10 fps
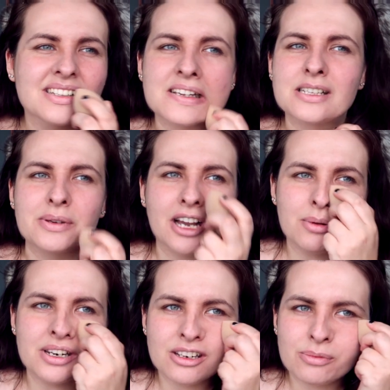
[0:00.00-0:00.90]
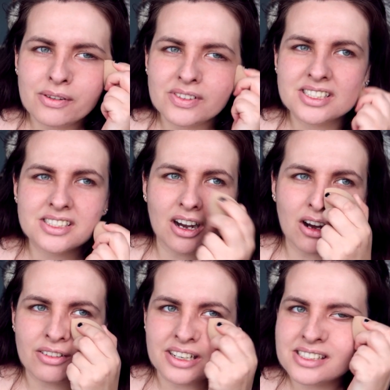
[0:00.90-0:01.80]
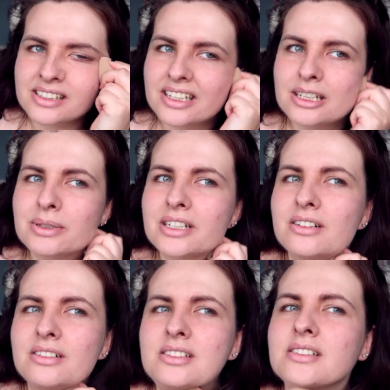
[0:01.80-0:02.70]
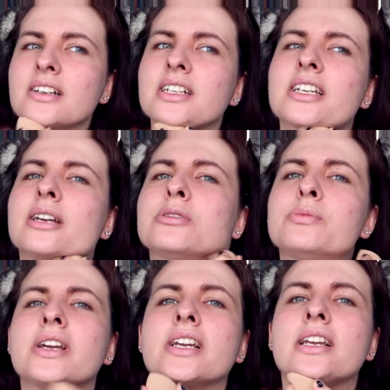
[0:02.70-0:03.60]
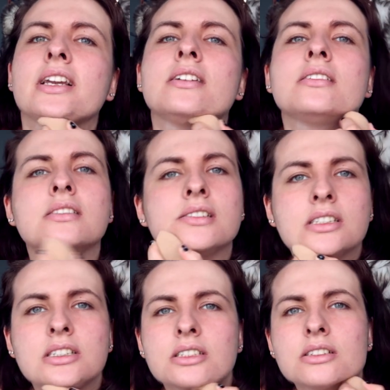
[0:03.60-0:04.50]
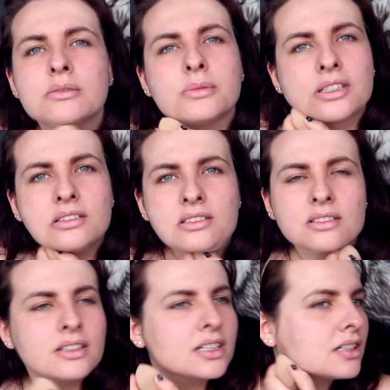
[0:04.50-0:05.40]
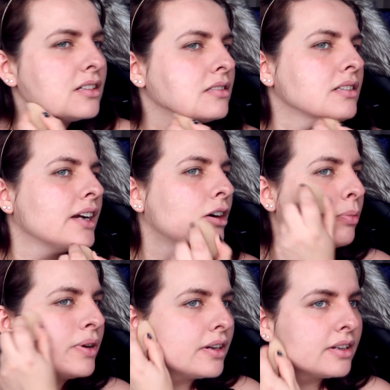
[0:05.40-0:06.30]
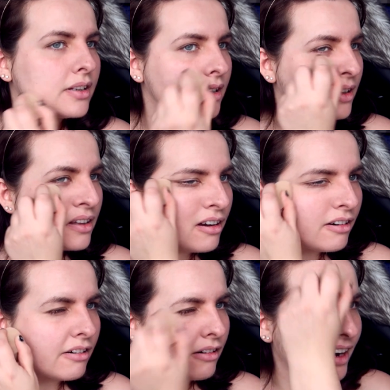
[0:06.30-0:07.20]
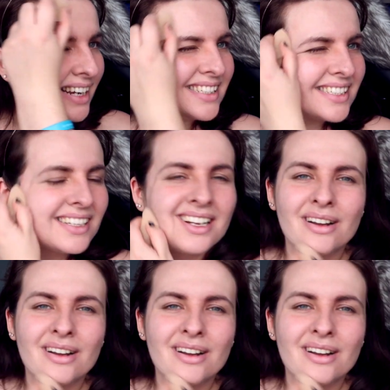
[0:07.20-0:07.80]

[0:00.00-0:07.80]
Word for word: It's become a little bit of a scar recently because I kept picking it. Because I can't help it. Alright.